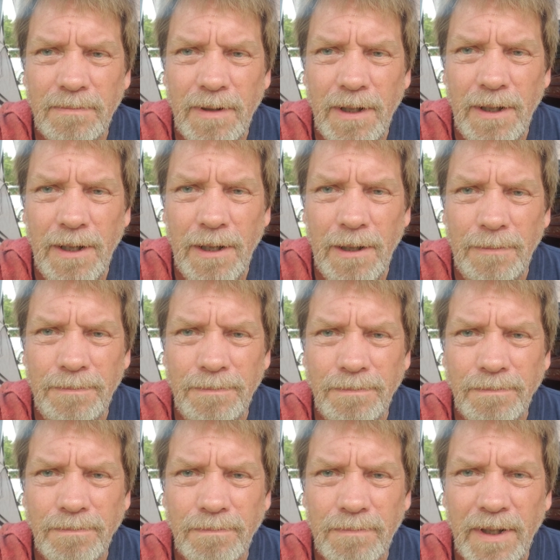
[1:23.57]

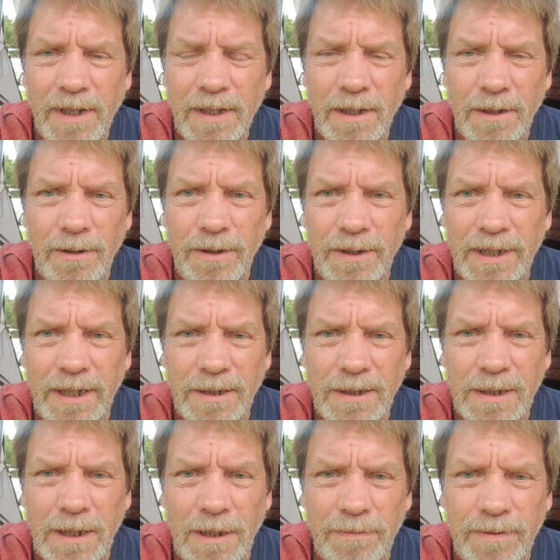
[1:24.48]
I got all
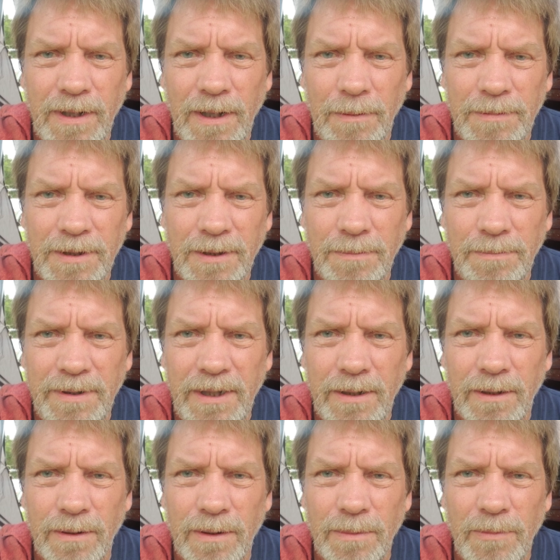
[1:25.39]
that stuff coming to be
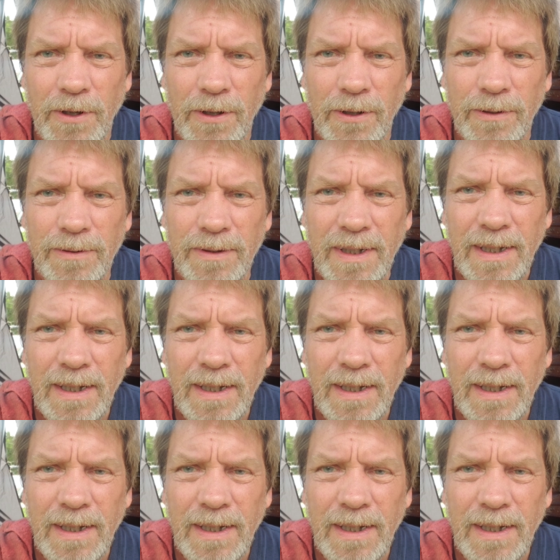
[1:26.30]
here tomorrow.